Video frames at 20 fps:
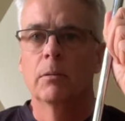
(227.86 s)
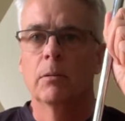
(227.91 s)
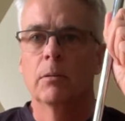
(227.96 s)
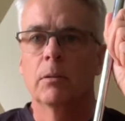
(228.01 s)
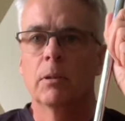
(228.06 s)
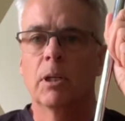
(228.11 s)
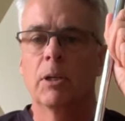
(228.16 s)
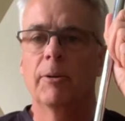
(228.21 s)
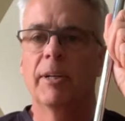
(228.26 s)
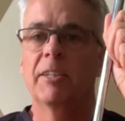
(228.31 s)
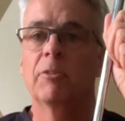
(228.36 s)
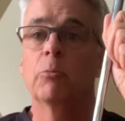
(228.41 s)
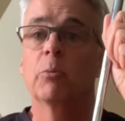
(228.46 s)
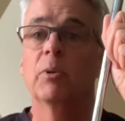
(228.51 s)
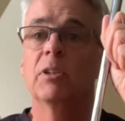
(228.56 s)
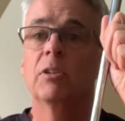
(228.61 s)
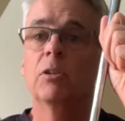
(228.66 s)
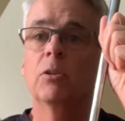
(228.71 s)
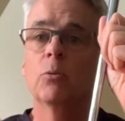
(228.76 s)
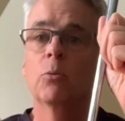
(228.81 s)
All right,
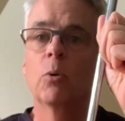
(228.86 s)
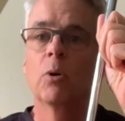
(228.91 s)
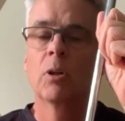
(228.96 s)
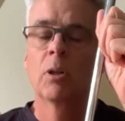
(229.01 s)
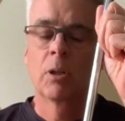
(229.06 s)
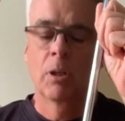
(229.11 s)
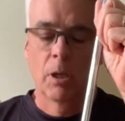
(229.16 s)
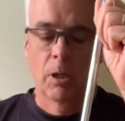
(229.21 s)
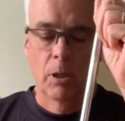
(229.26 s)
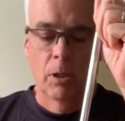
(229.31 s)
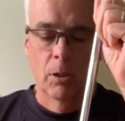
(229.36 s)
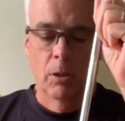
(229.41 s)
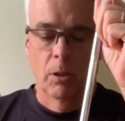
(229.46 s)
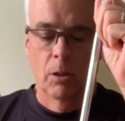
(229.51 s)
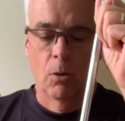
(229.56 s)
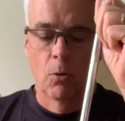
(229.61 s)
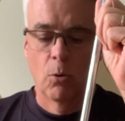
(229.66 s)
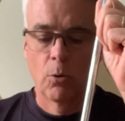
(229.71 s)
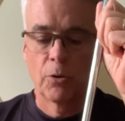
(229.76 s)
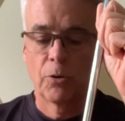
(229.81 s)
when you will
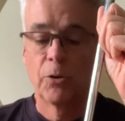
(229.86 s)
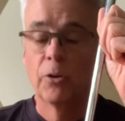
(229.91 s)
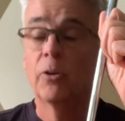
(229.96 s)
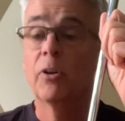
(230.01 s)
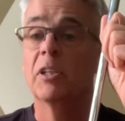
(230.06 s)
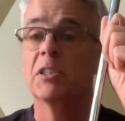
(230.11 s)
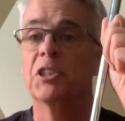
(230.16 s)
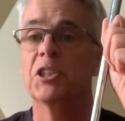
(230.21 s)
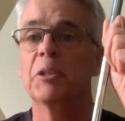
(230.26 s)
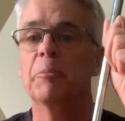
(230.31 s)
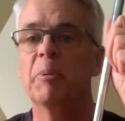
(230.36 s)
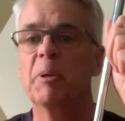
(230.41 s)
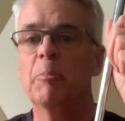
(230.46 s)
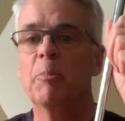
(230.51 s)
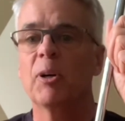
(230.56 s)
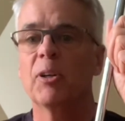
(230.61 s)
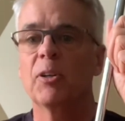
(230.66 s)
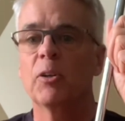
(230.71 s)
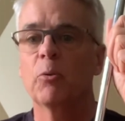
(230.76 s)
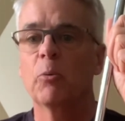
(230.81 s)
order a GP
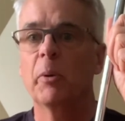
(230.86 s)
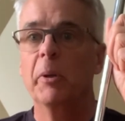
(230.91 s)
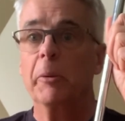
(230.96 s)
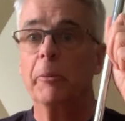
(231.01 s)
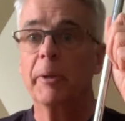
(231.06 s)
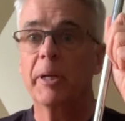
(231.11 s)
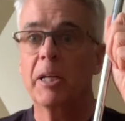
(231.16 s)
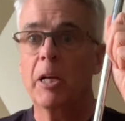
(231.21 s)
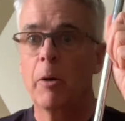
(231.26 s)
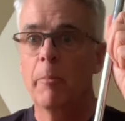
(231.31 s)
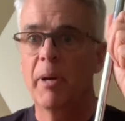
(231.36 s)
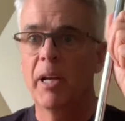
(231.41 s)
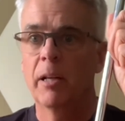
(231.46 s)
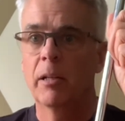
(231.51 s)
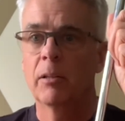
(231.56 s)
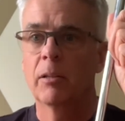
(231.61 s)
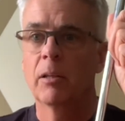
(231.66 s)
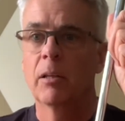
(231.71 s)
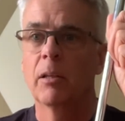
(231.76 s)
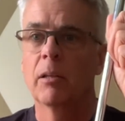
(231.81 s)
putter, we
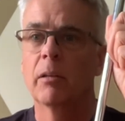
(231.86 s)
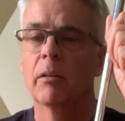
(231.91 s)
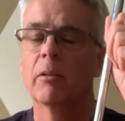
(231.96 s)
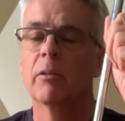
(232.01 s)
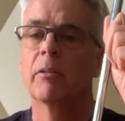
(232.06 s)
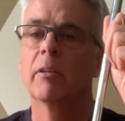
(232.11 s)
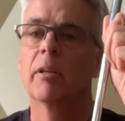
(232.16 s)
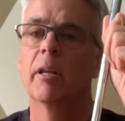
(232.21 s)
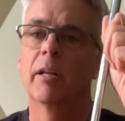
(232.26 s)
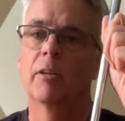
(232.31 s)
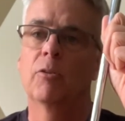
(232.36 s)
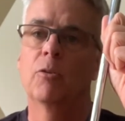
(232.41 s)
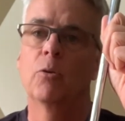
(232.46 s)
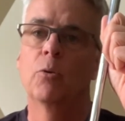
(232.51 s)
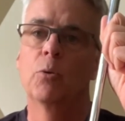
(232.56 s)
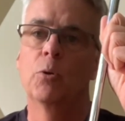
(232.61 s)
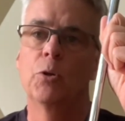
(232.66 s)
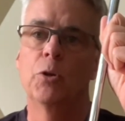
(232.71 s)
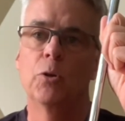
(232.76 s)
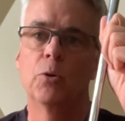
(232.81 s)
recommend that you
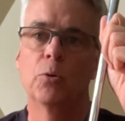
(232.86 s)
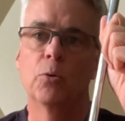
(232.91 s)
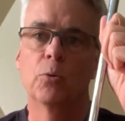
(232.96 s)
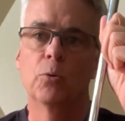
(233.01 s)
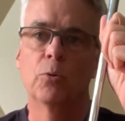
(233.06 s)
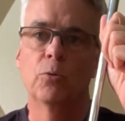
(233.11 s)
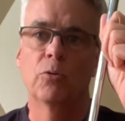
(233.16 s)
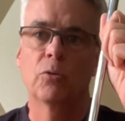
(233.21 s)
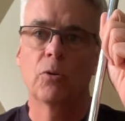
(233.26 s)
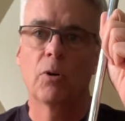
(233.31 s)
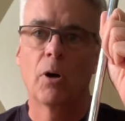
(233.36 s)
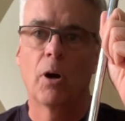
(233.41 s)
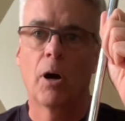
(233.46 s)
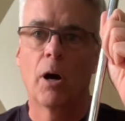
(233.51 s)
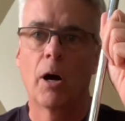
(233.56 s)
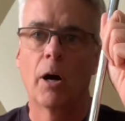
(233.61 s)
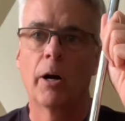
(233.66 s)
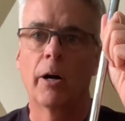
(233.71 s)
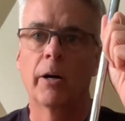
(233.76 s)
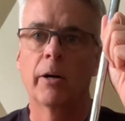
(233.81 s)
use
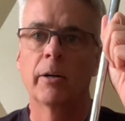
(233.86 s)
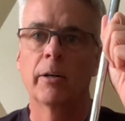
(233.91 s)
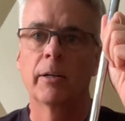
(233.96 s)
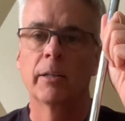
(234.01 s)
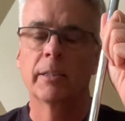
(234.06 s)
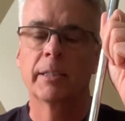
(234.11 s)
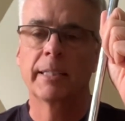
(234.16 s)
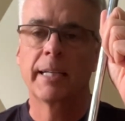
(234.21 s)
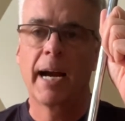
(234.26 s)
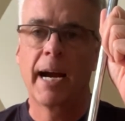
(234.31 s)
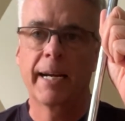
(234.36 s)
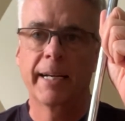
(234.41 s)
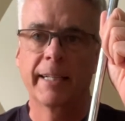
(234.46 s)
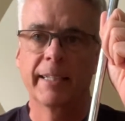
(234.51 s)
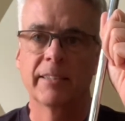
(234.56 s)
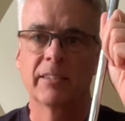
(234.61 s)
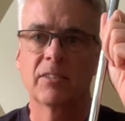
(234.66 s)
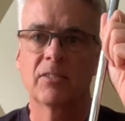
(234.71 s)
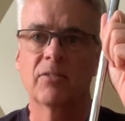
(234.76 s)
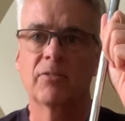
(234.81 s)
our
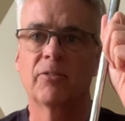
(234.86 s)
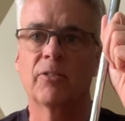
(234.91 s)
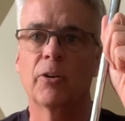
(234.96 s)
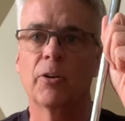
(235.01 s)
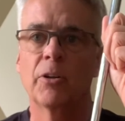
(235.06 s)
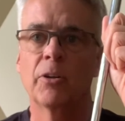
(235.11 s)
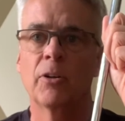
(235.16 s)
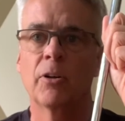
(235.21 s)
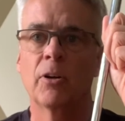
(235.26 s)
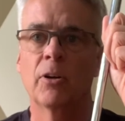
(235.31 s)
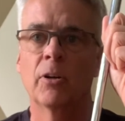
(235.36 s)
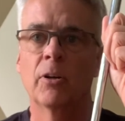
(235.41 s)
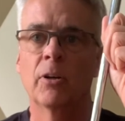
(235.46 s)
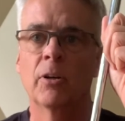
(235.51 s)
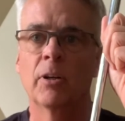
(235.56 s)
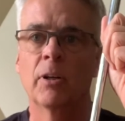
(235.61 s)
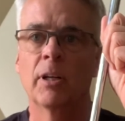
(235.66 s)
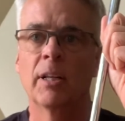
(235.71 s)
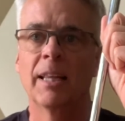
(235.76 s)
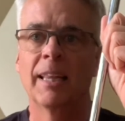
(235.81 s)
guidance for your
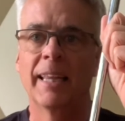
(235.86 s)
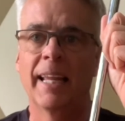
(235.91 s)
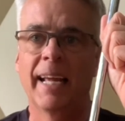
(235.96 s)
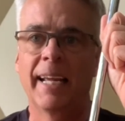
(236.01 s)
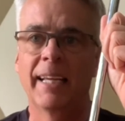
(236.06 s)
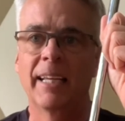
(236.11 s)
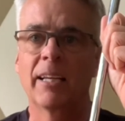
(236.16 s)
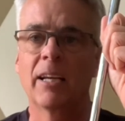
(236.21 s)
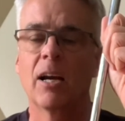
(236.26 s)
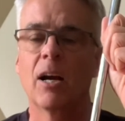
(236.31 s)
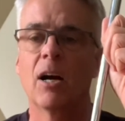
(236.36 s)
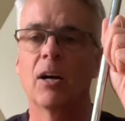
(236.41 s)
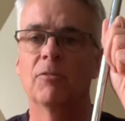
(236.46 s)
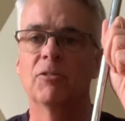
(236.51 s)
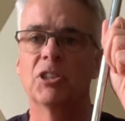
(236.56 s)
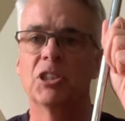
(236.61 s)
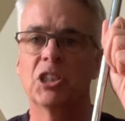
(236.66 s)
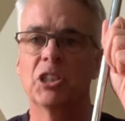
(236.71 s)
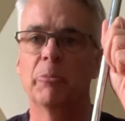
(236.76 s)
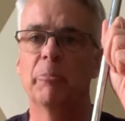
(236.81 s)
length of the
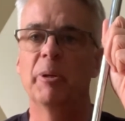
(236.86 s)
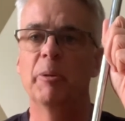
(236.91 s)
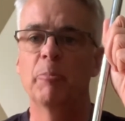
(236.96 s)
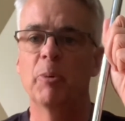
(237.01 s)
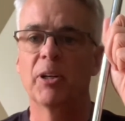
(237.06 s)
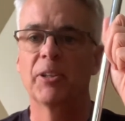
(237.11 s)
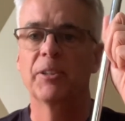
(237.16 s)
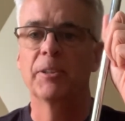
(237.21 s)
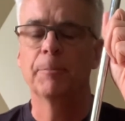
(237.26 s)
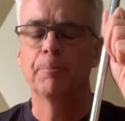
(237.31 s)
GP putter.